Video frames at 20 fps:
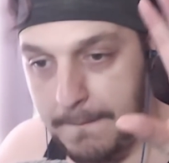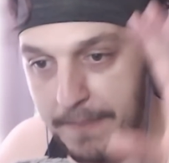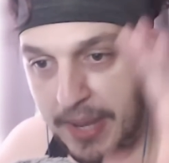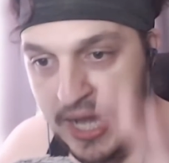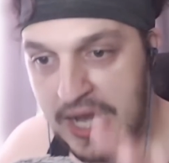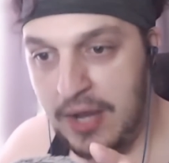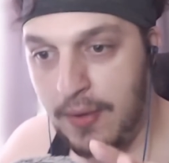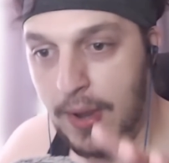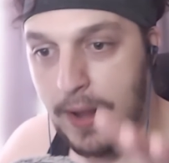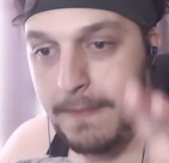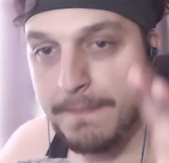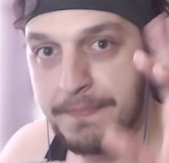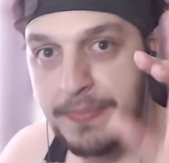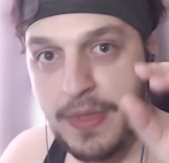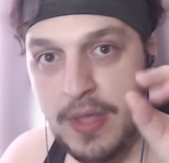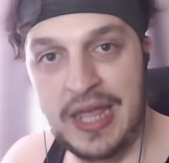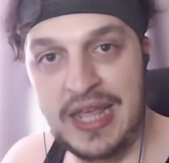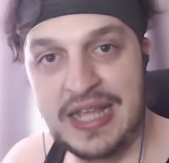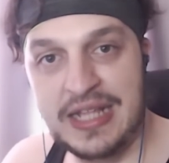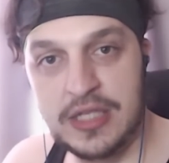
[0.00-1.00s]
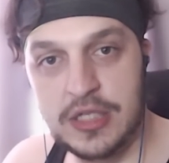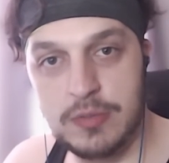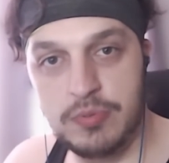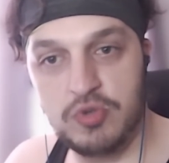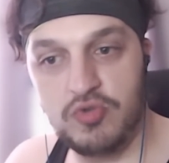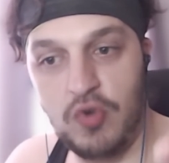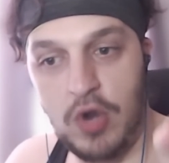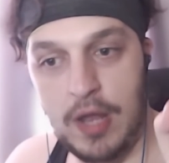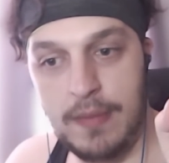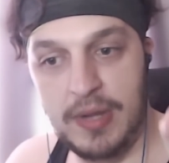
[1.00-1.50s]
But anyway, like and
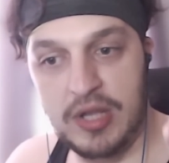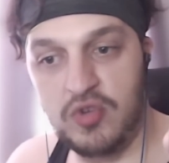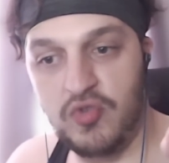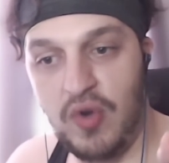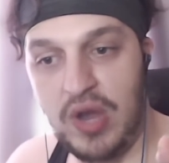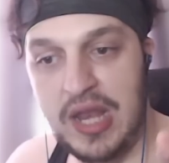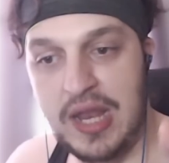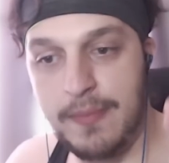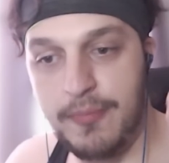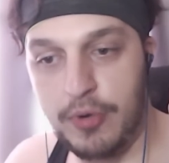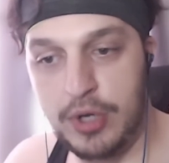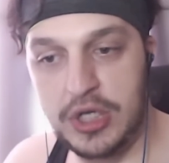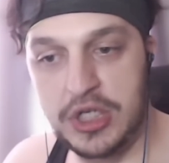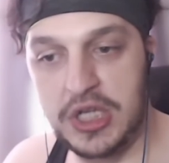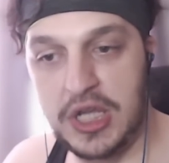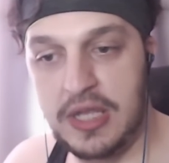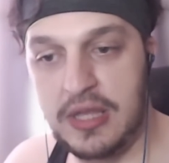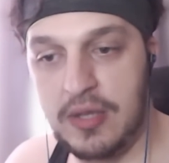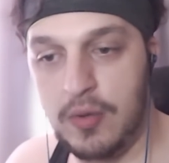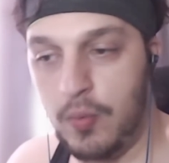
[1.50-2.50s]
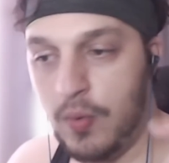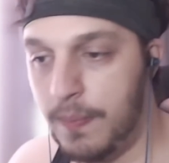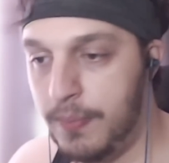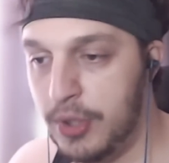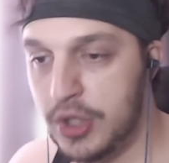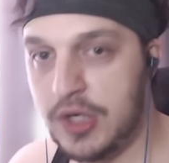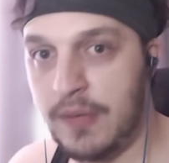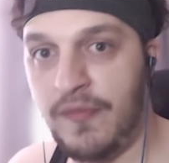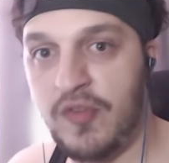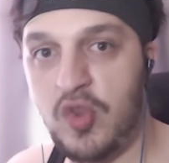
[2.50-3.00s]
subscribe, I'd greatly appreciate it. We're
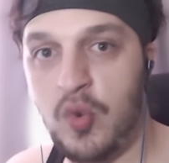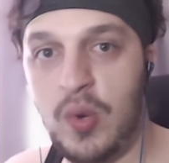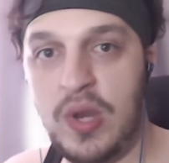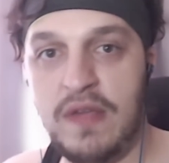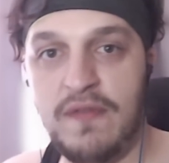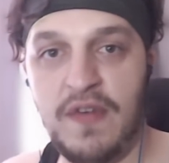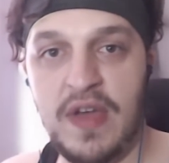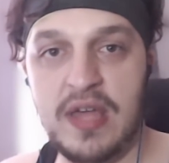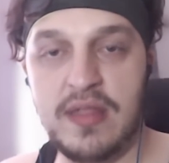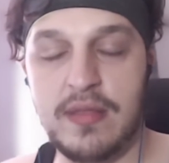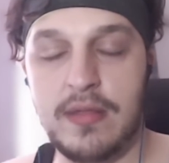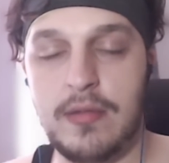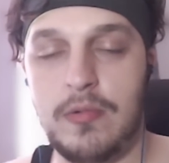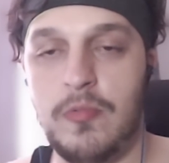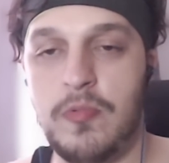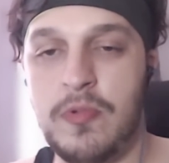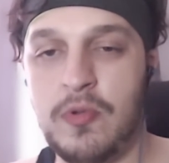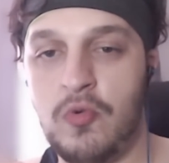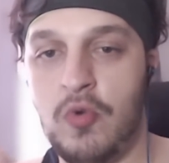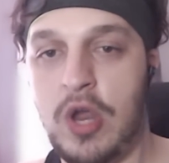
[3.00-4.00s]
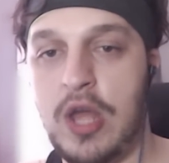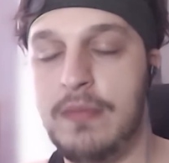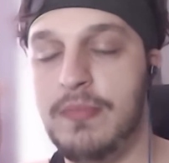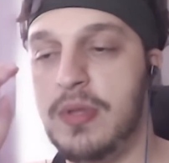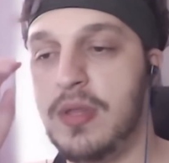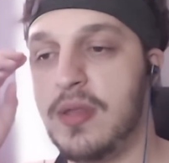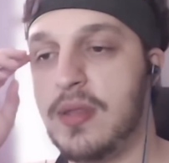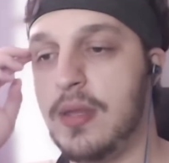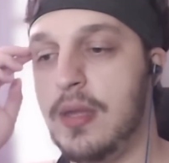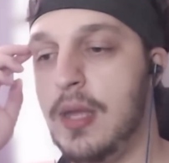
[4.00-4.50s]
pushing for 20,000
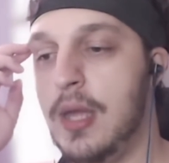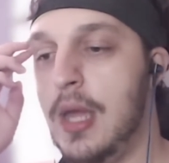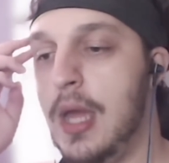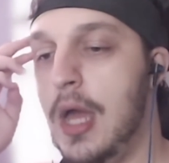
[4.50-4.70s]
subscribers.